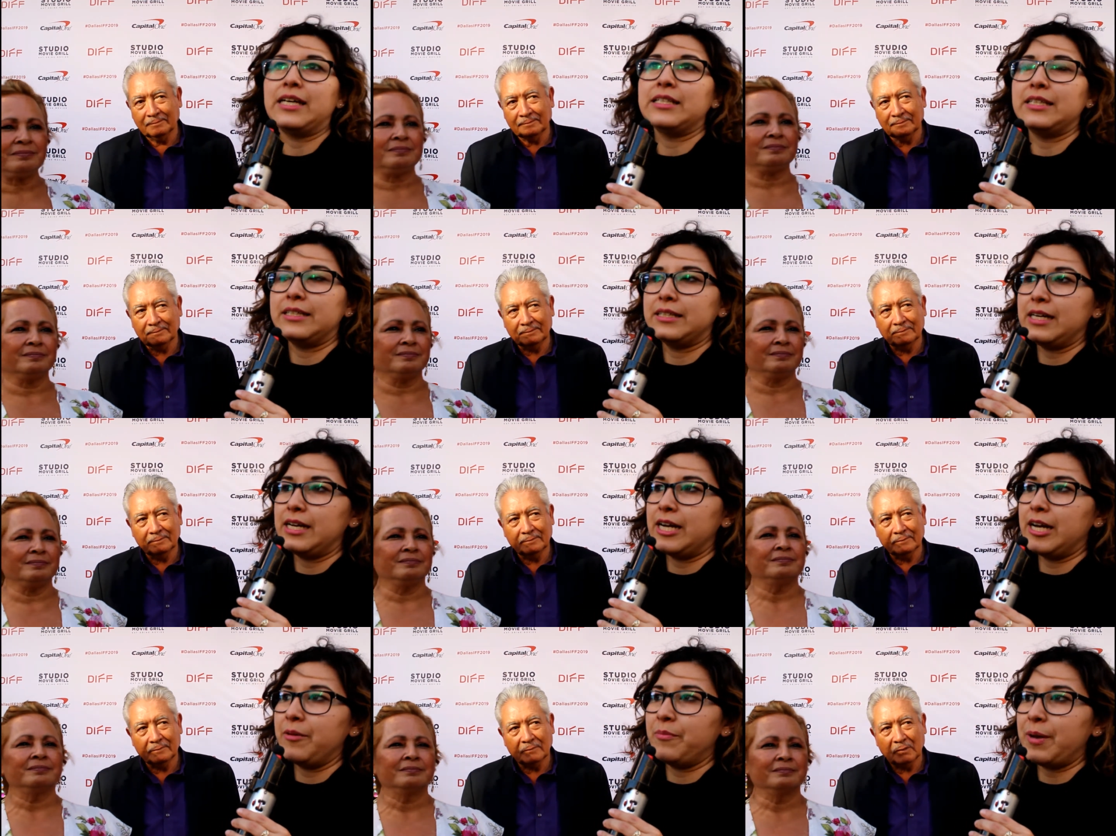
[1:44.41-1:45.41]
Speaker 1: Uh,
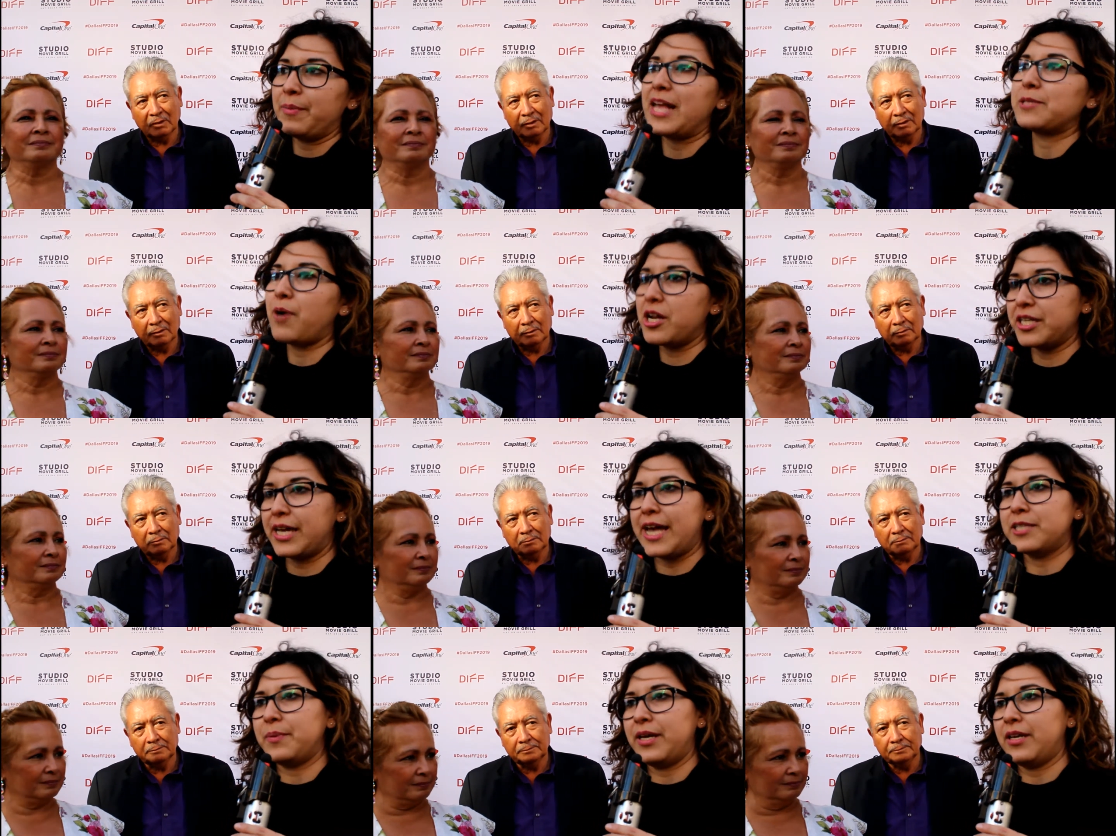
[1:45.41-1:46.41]
uh, my last project
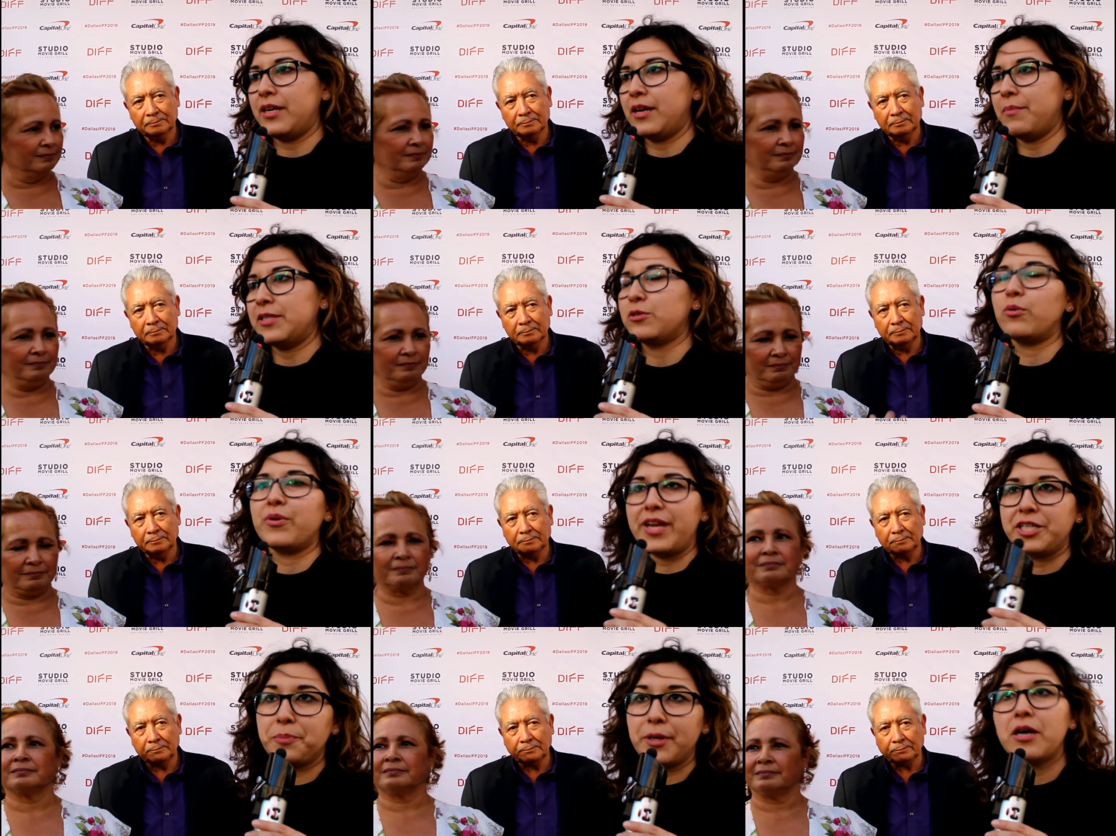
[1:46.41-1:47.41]
has been uh, been sold with
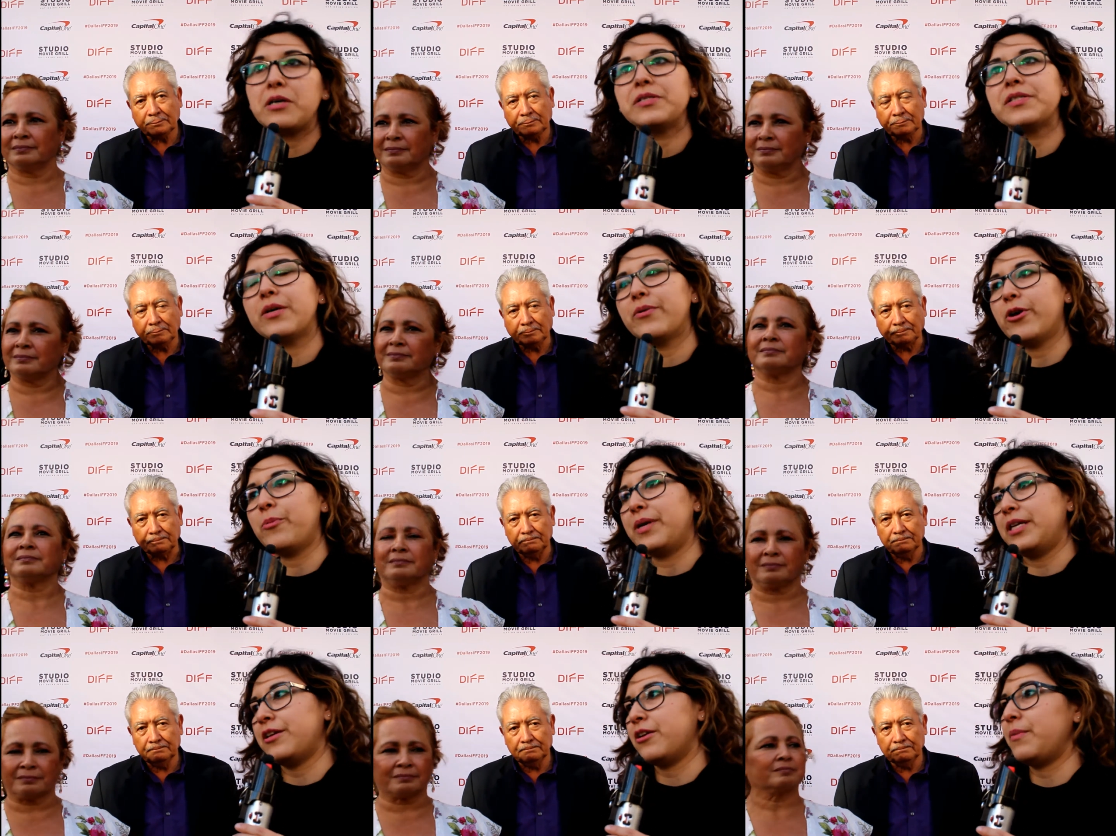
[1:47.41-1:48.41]
HBO, so we're
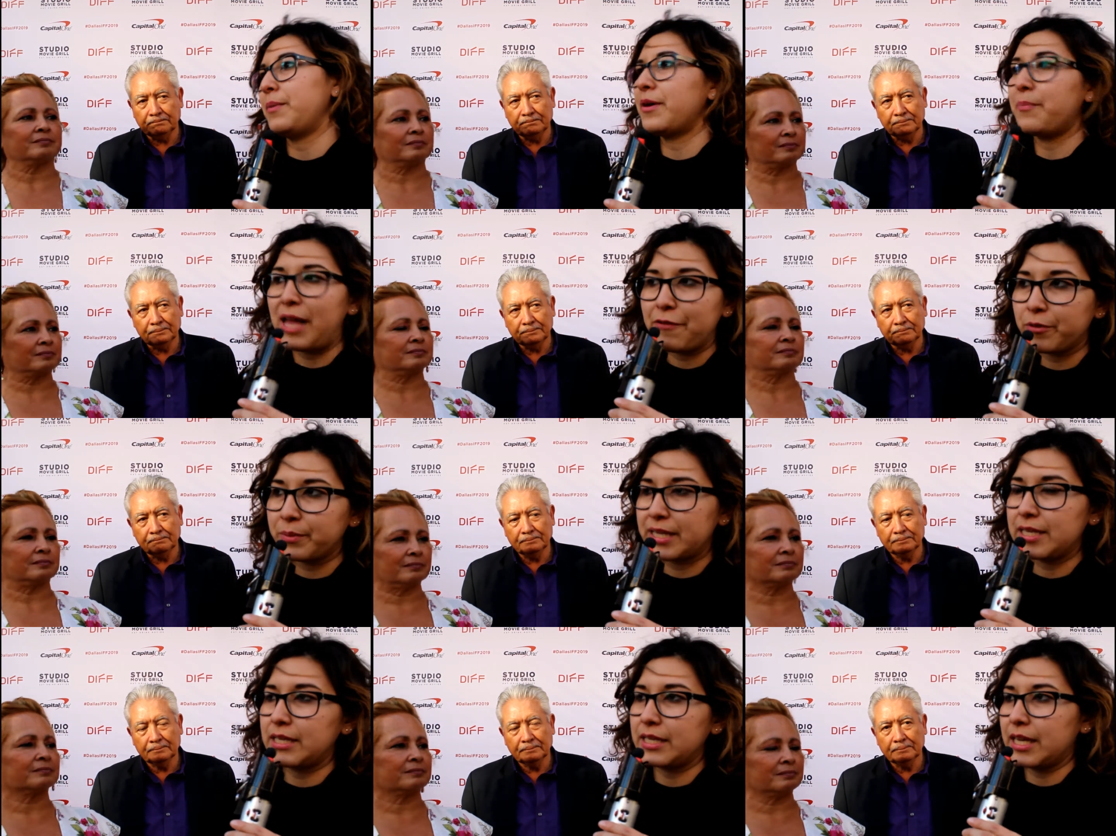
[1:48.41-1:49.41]
hoping you know maybe a platform
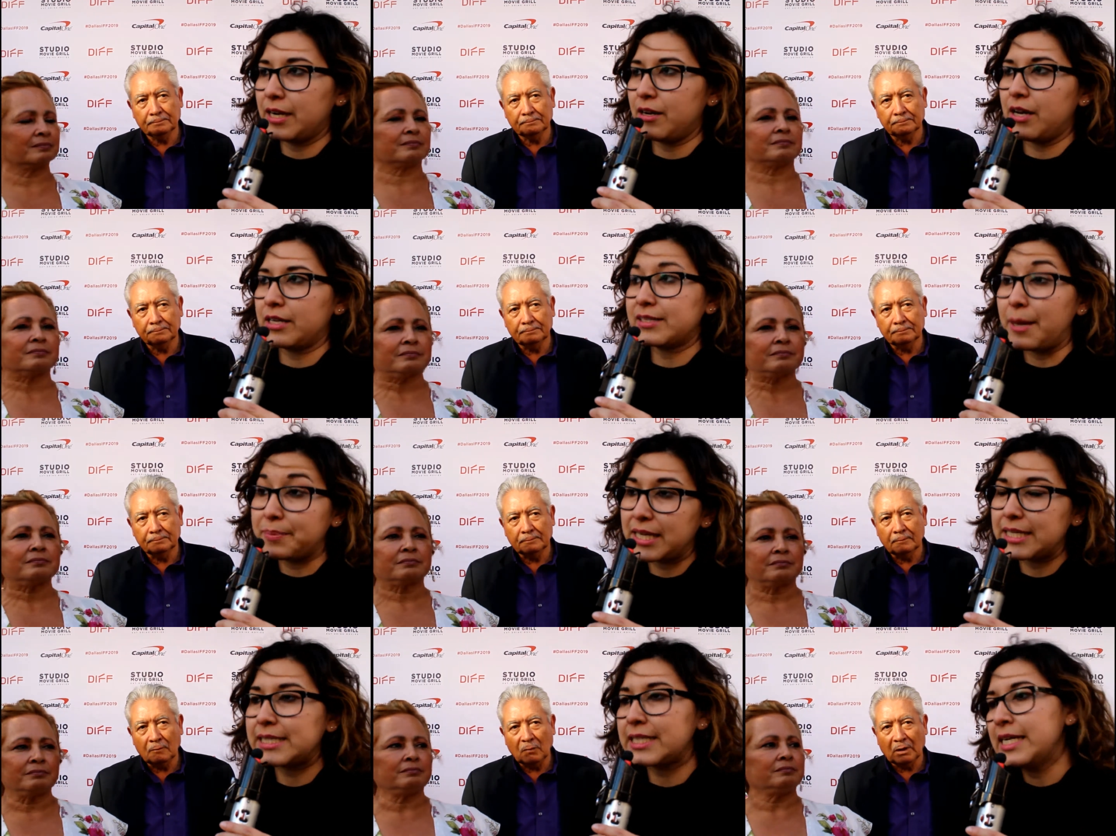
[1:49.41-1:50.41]
can can uh, accept
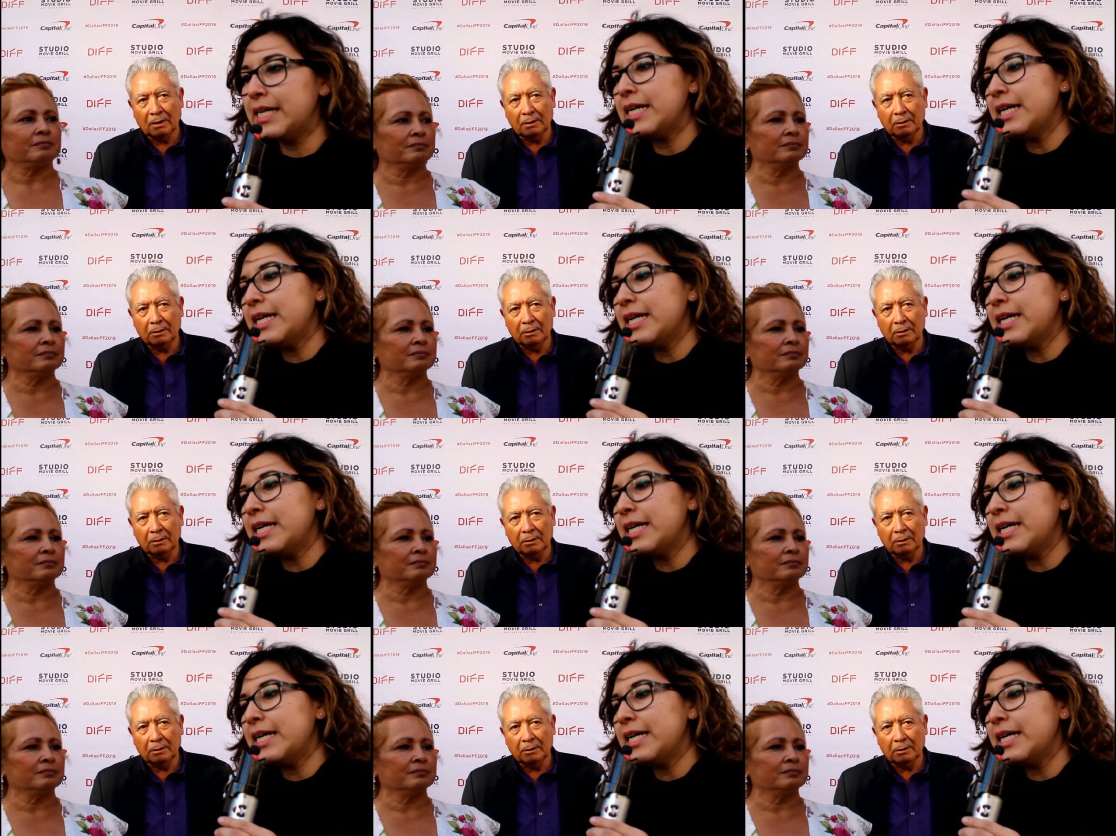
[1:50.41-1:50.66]
us.